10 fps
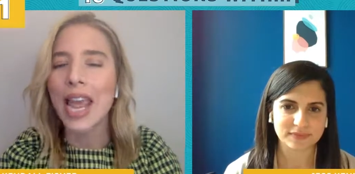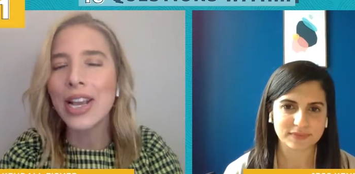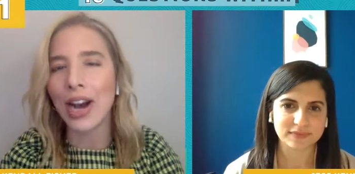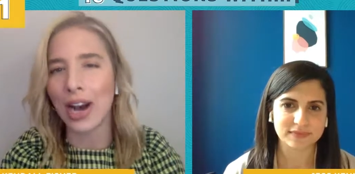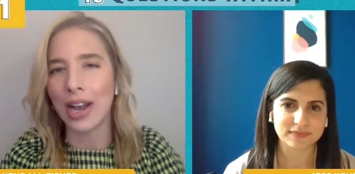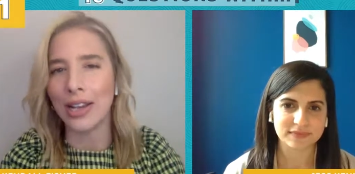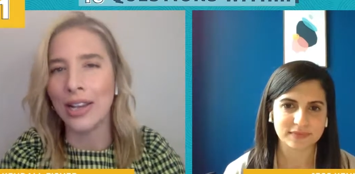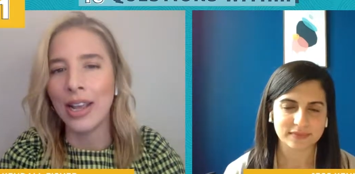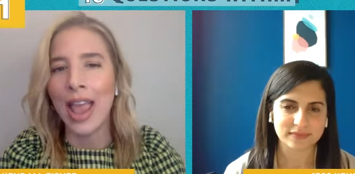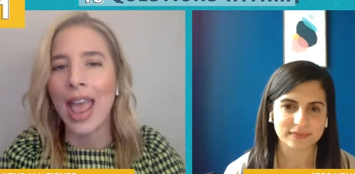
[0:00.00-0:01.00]
Speaker 1: to take
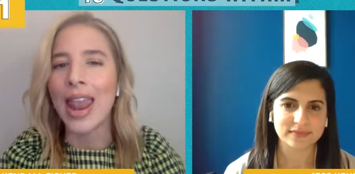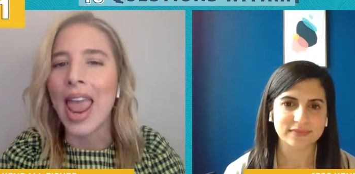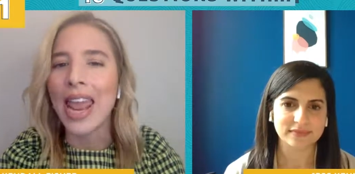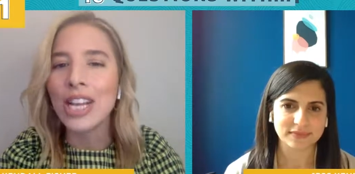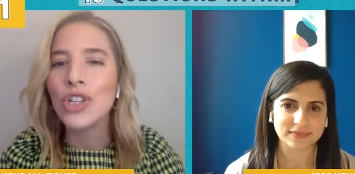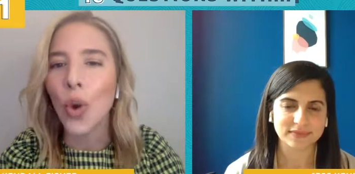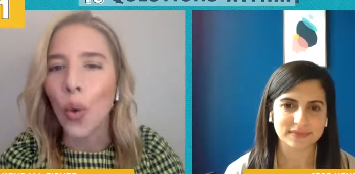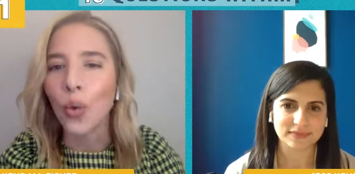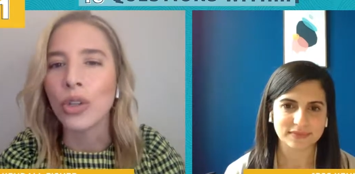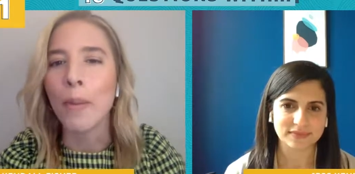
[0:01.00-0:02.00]
on an
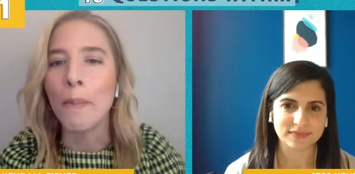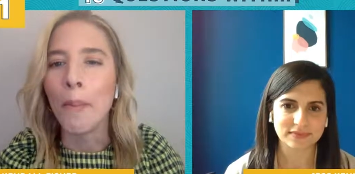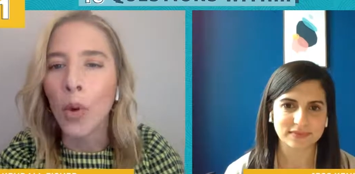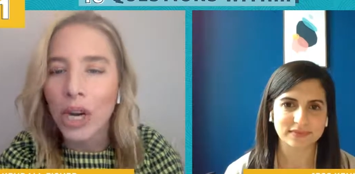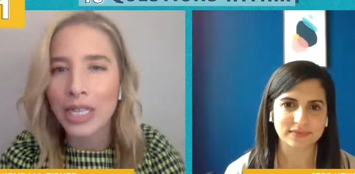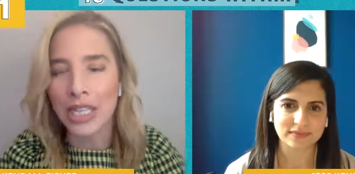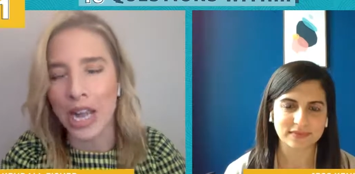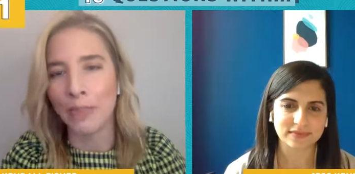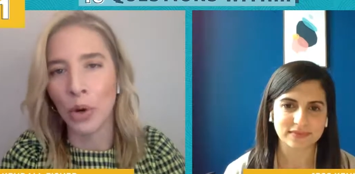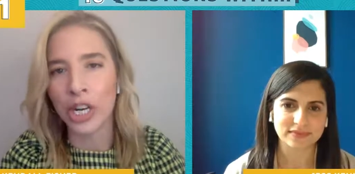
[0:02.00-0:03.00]
age-old mortgage
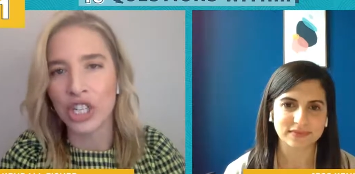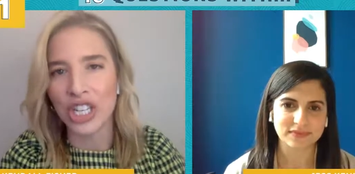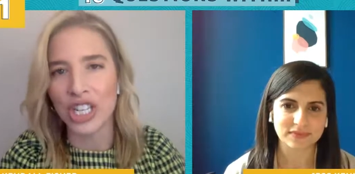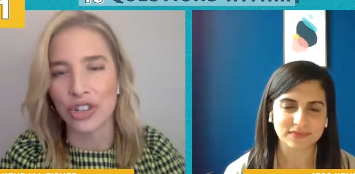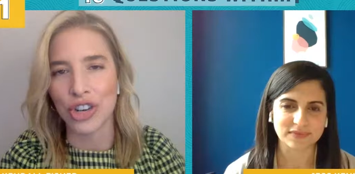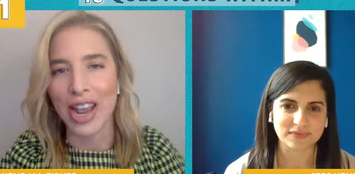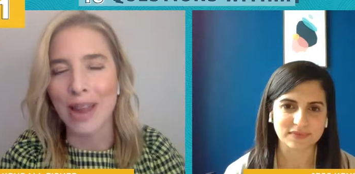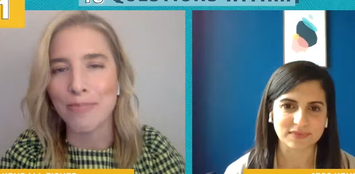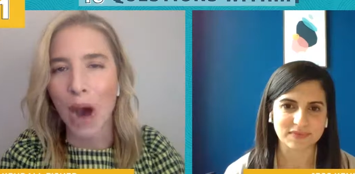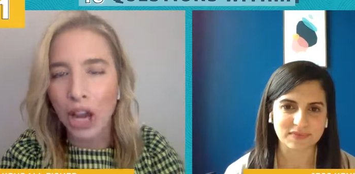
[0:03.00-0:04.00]
mortgage
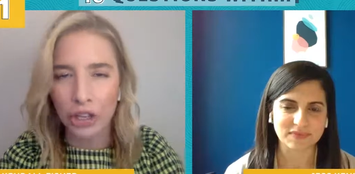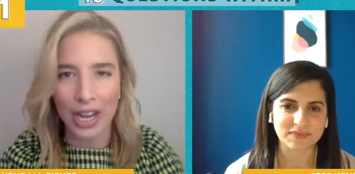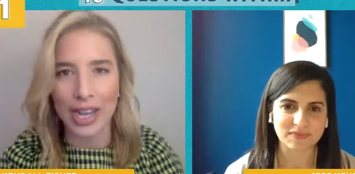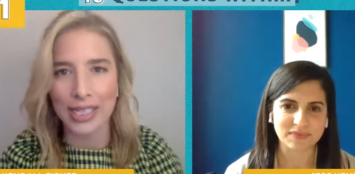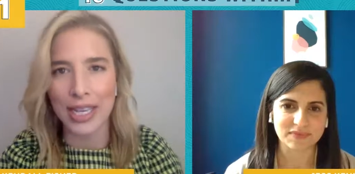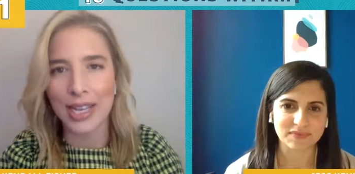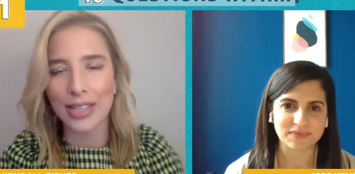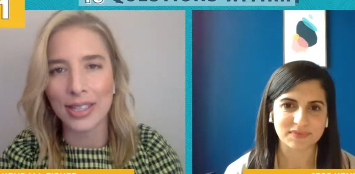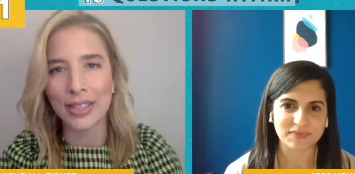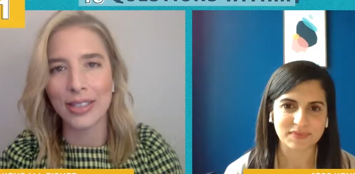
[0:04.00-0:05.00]
industry and modernize
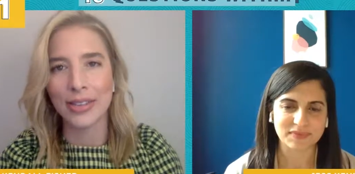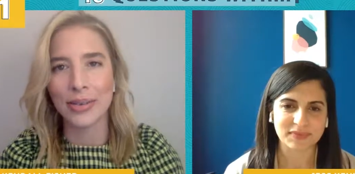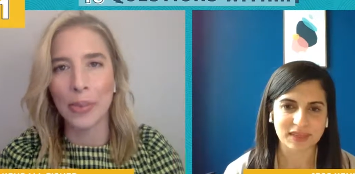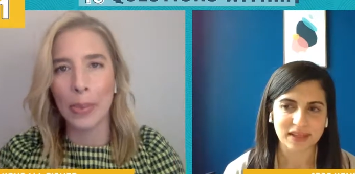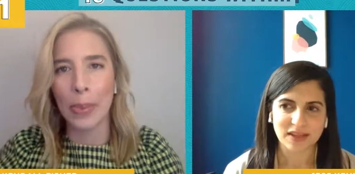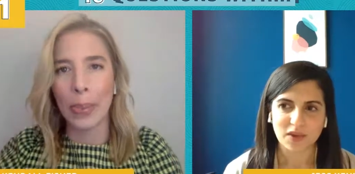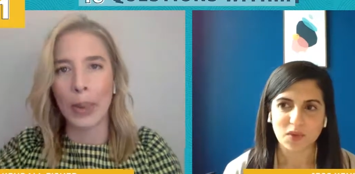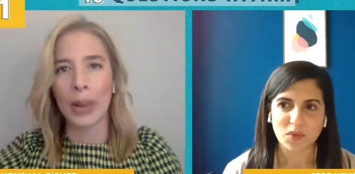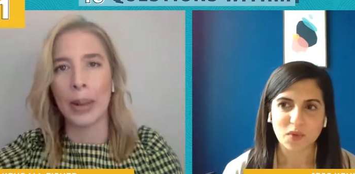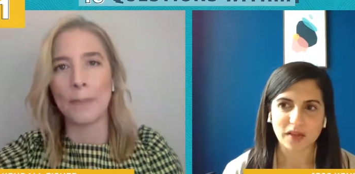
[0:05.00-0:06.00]
it?
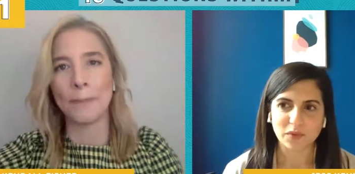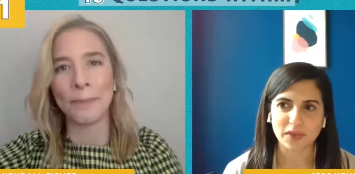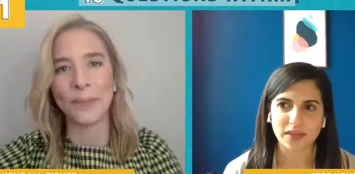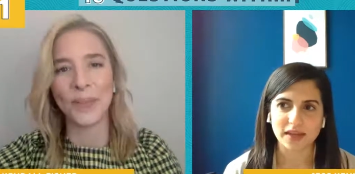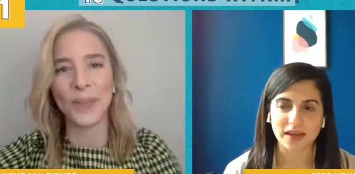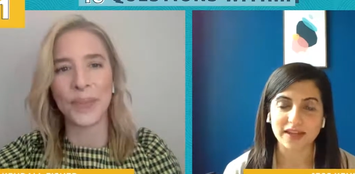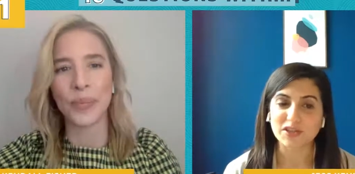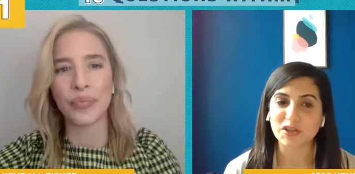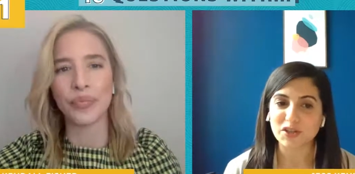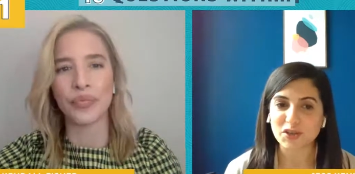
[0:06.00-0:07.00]
Speaker 2: Well, we uh,
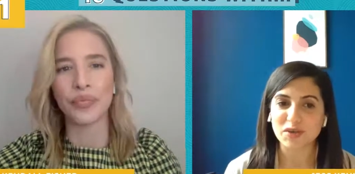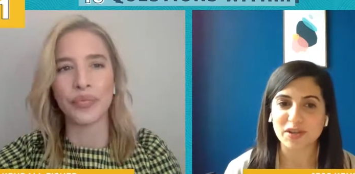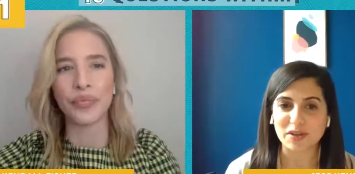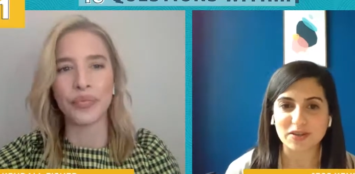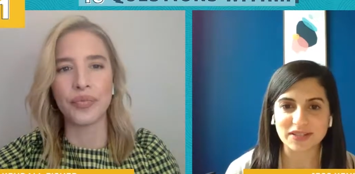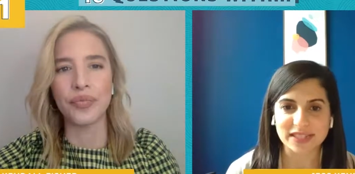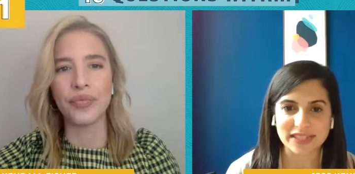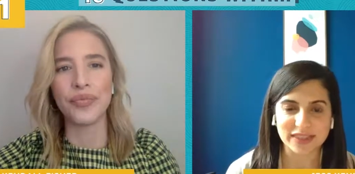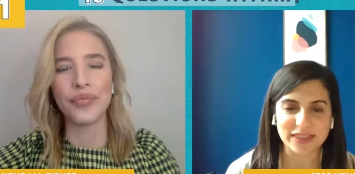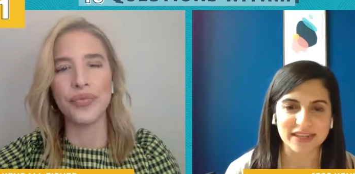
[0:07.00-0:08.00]
it took two years
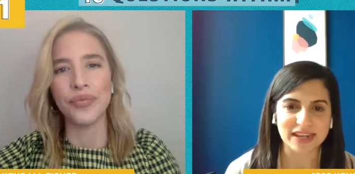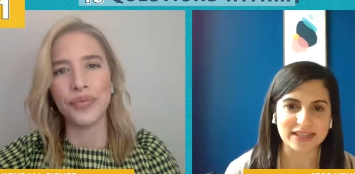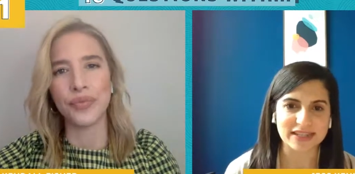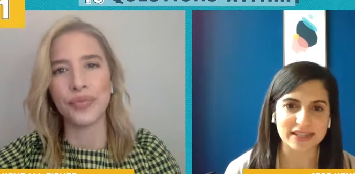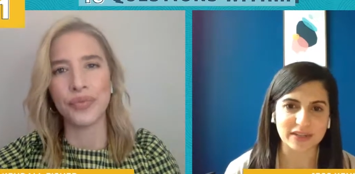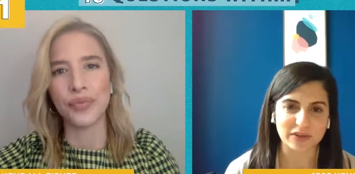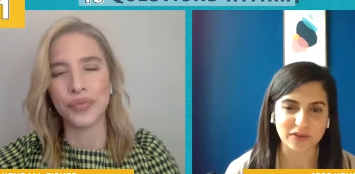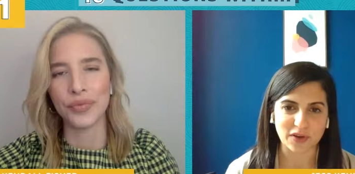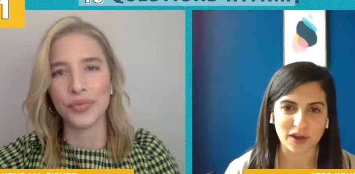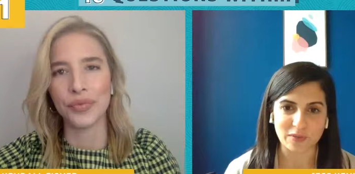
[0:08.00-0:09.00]
to get the idea
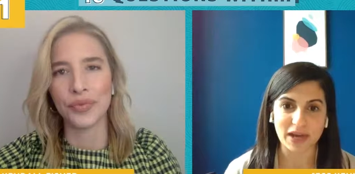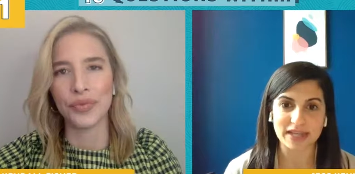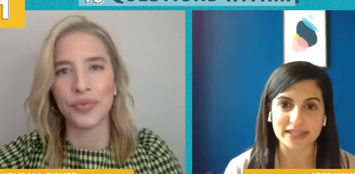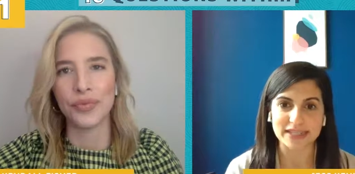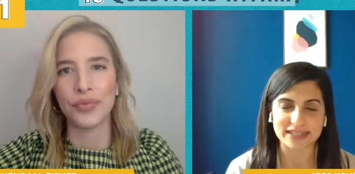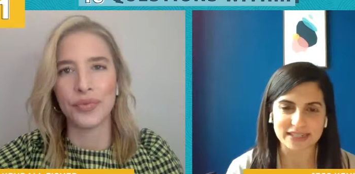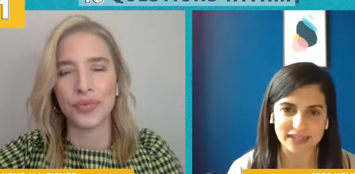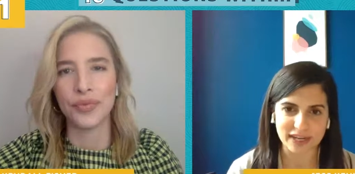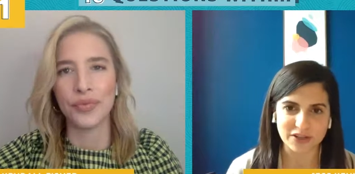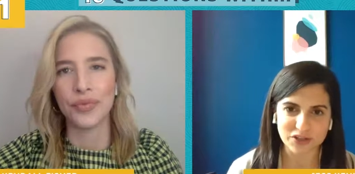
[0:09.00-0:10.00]
from idea
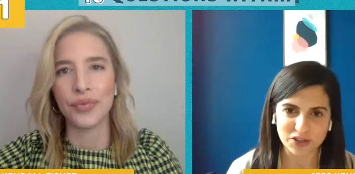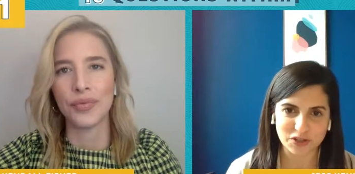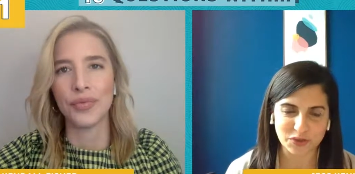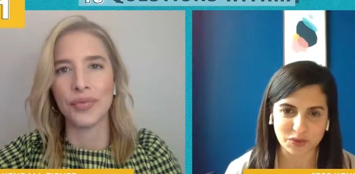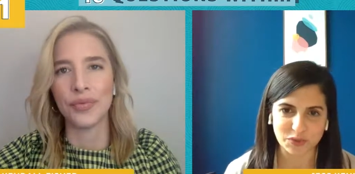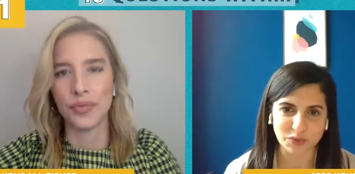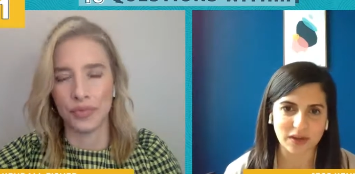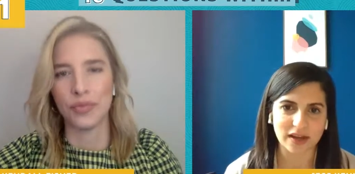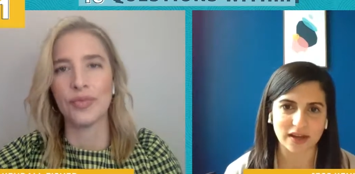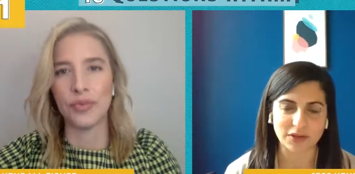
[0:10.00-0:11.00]
stage
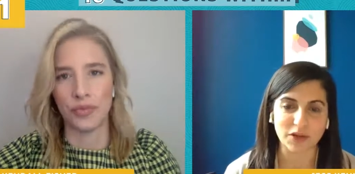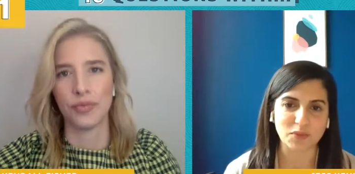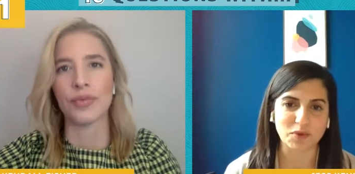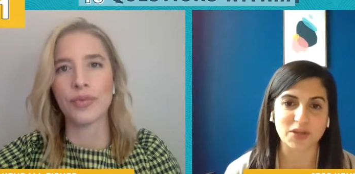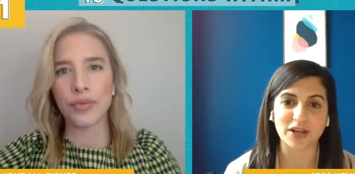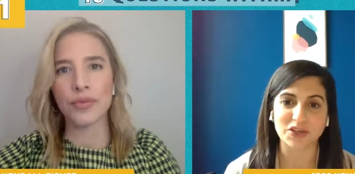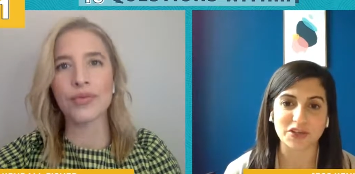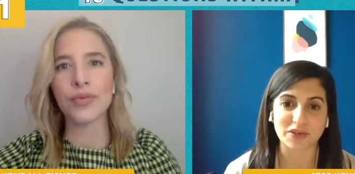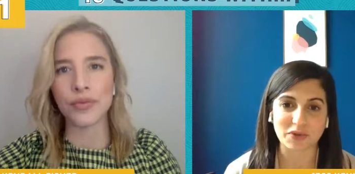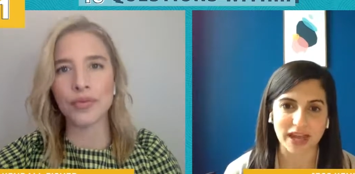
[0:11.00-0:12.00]
to uh, you know production